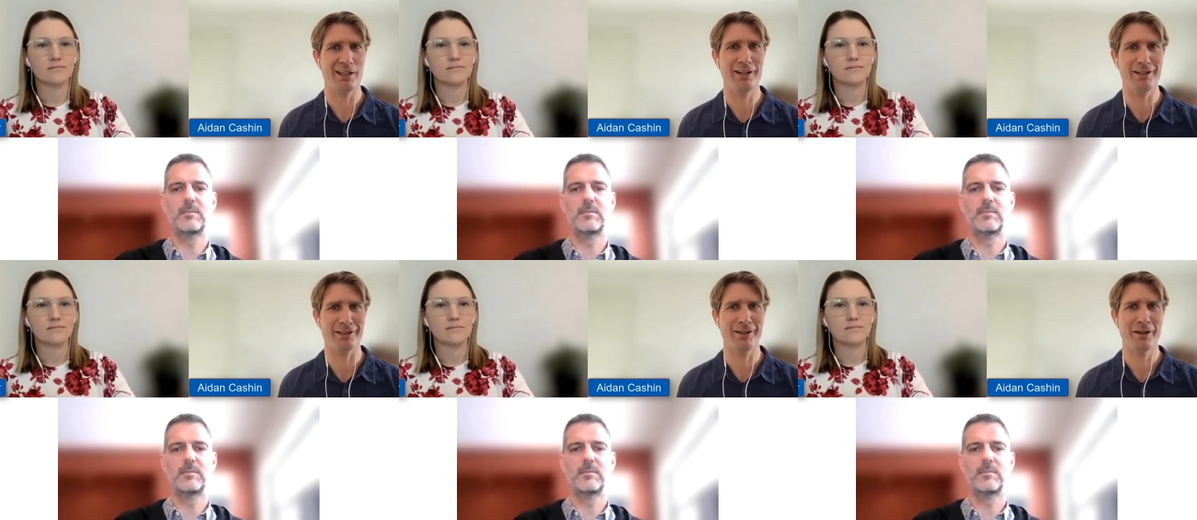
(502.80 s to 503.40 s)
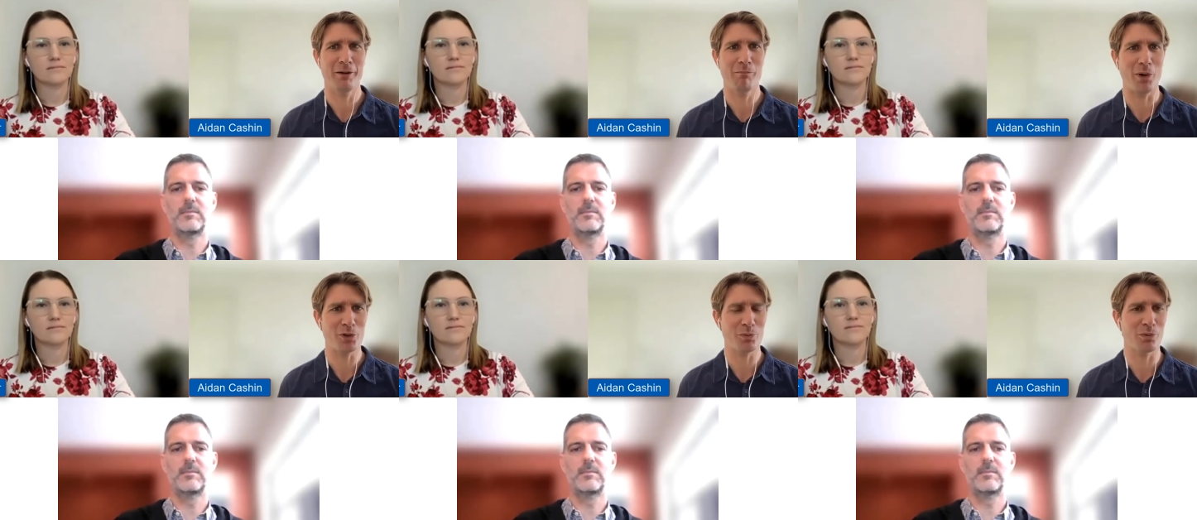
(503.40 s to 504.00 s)
Speaker 1: these
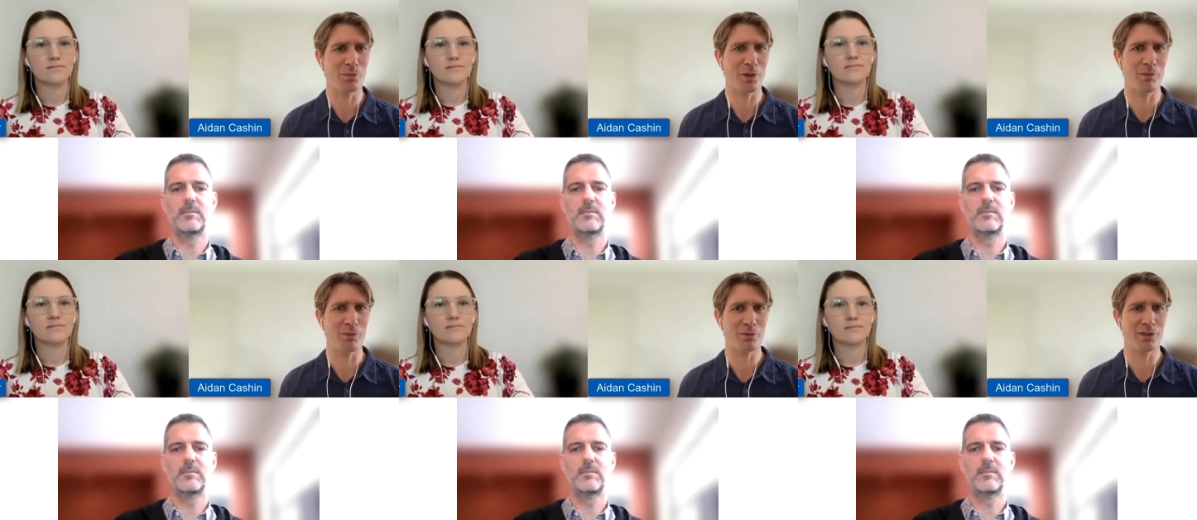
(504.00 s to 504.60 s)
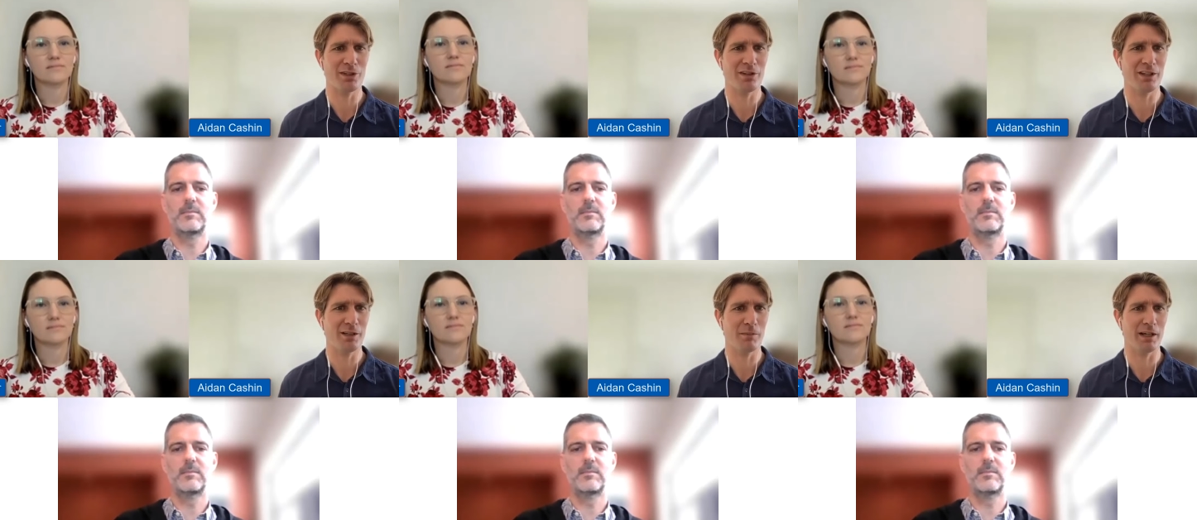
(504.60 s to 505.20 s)
multiple problems. What do you
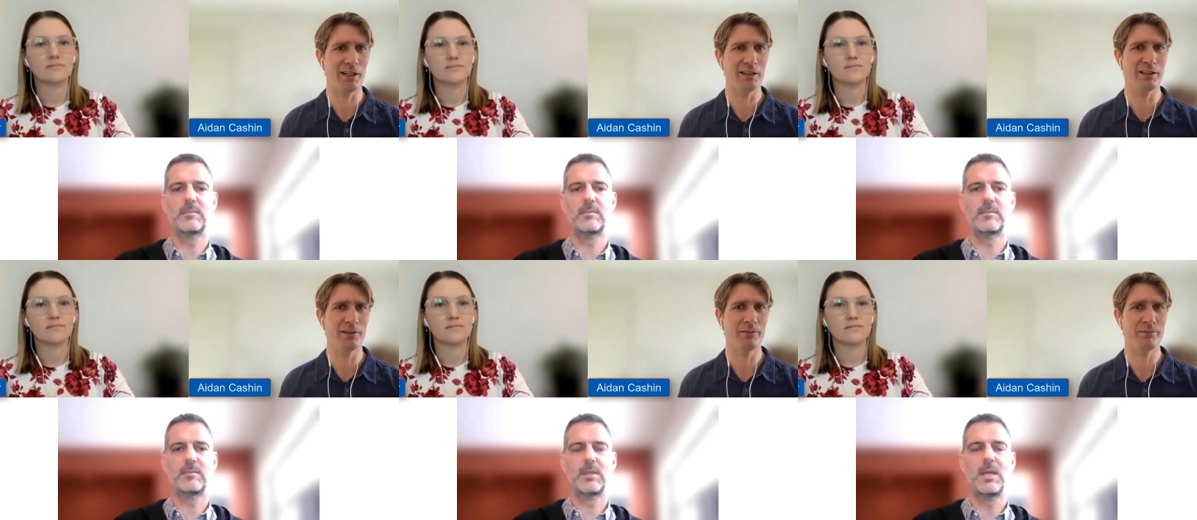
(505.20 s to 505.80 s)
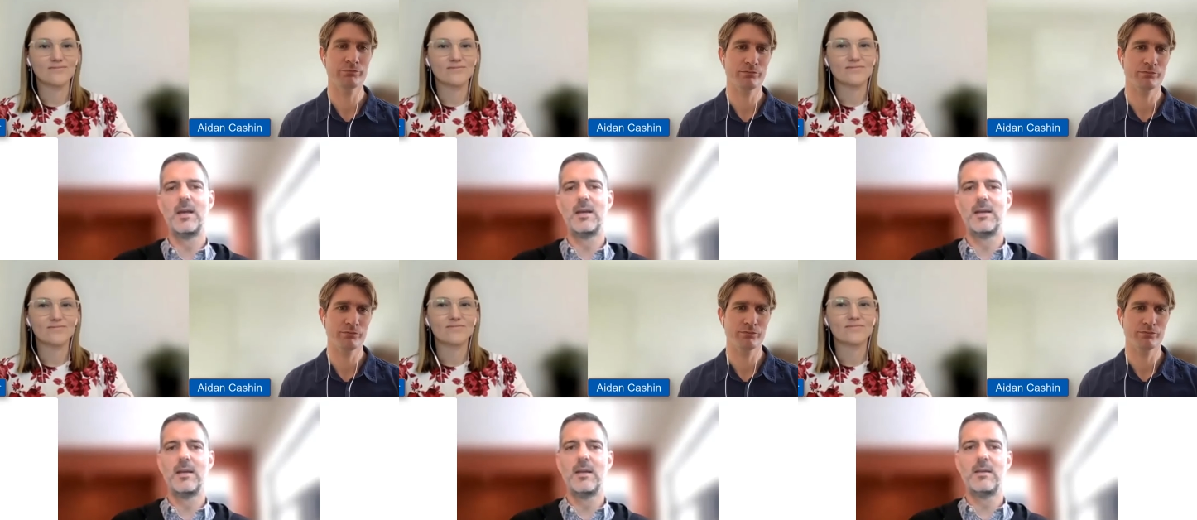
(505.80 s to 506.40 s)
think,
Speaker 2: Mark?
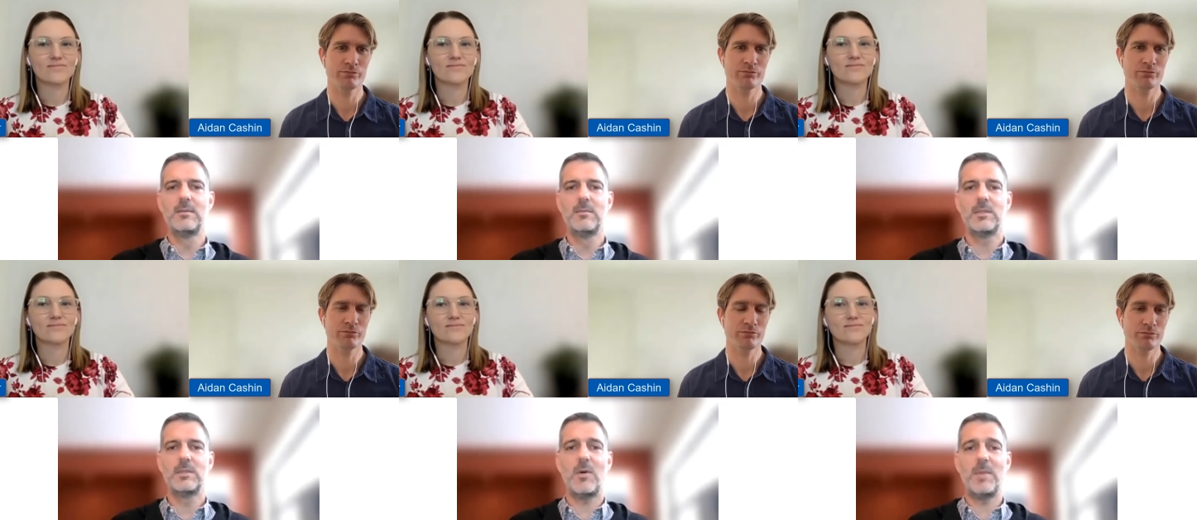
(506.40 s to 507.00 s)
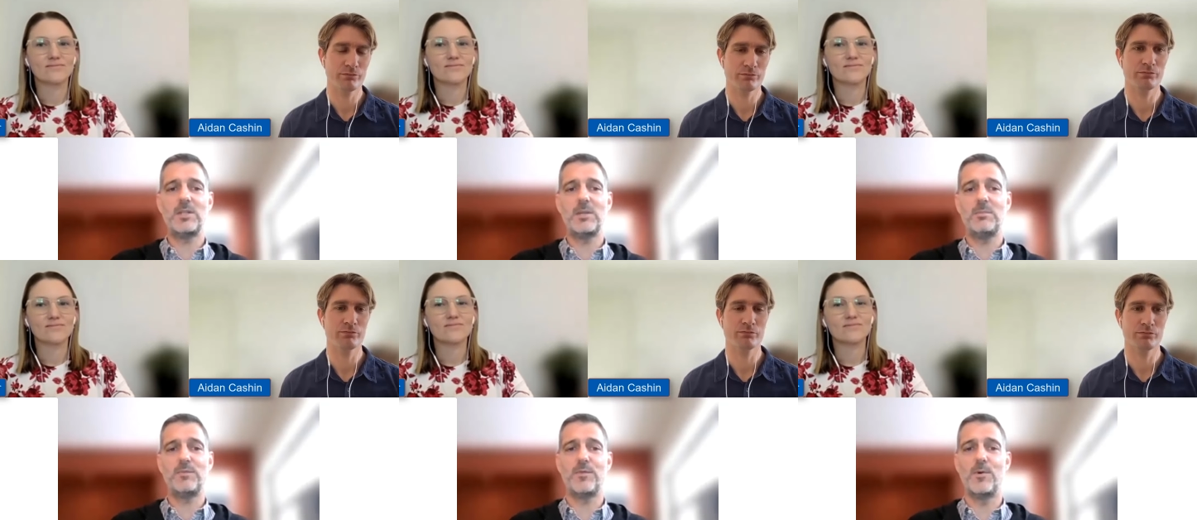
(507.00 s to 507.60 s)
So I mentioned
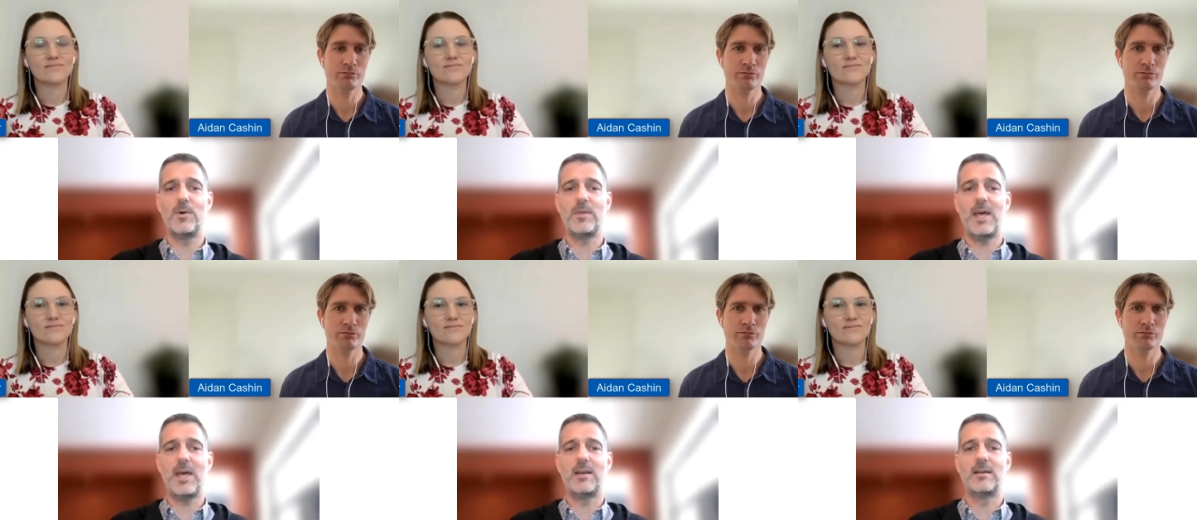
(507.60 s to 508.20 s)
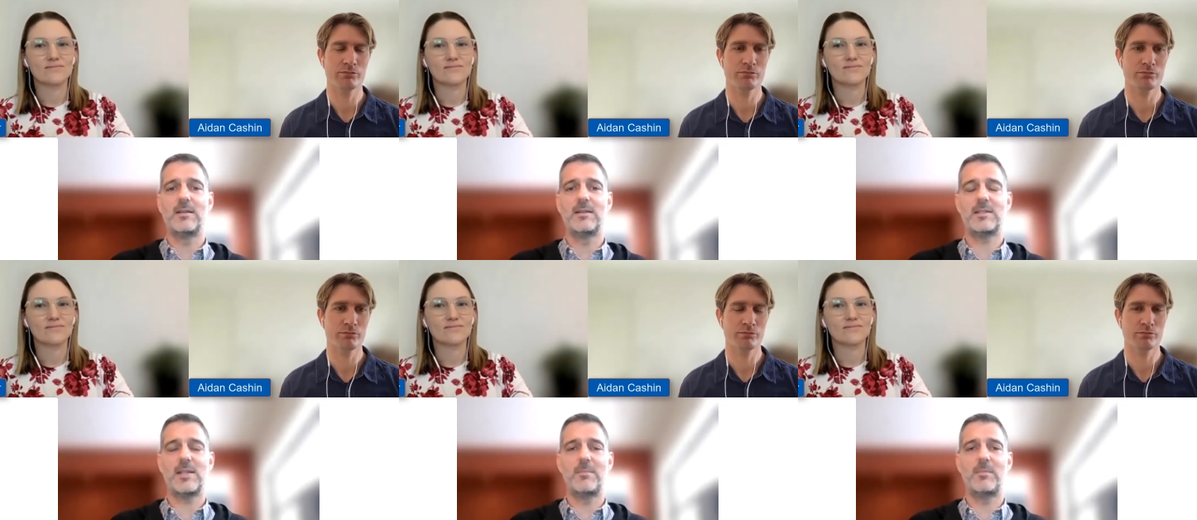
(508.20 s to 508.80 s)
before that
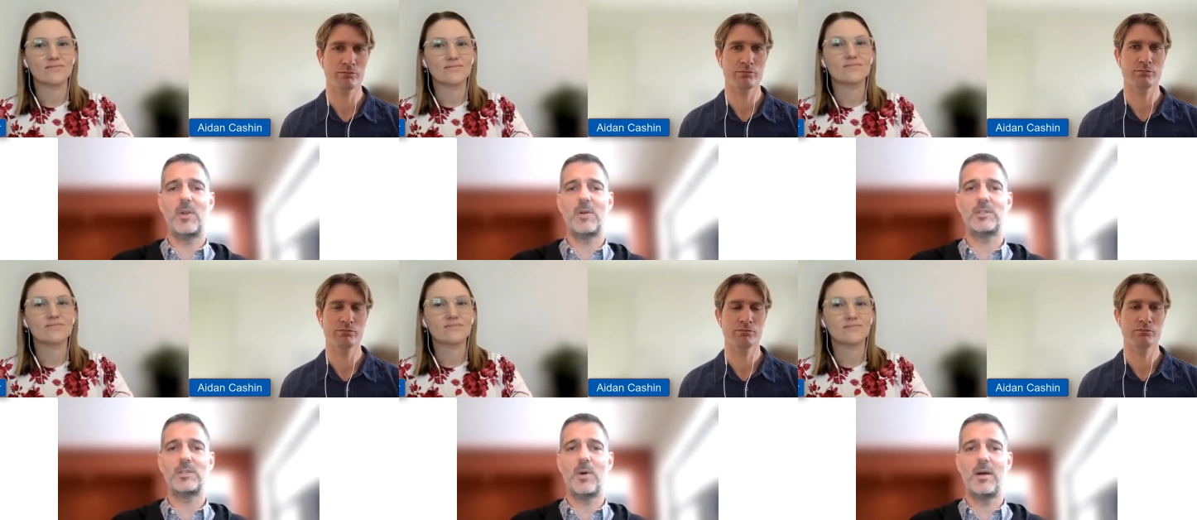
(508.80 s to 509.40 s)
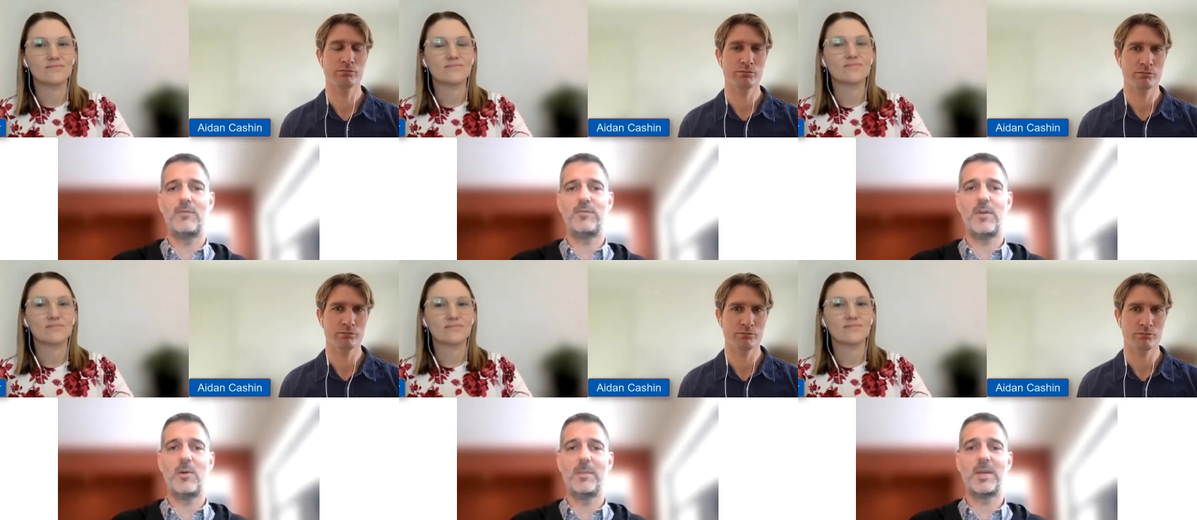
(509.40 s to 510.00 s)
some loss to
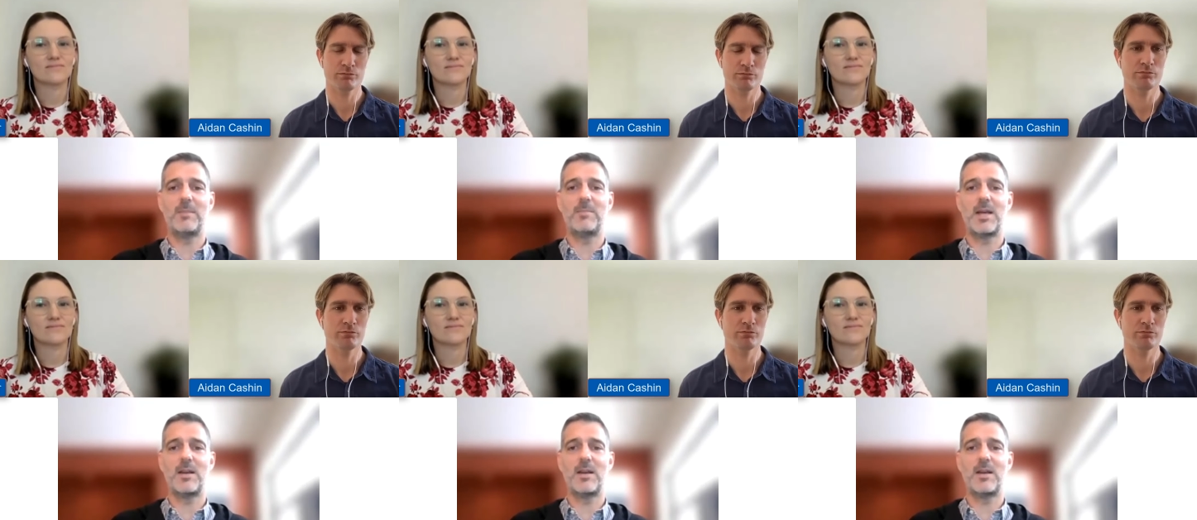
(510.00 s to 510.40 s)
follow up can be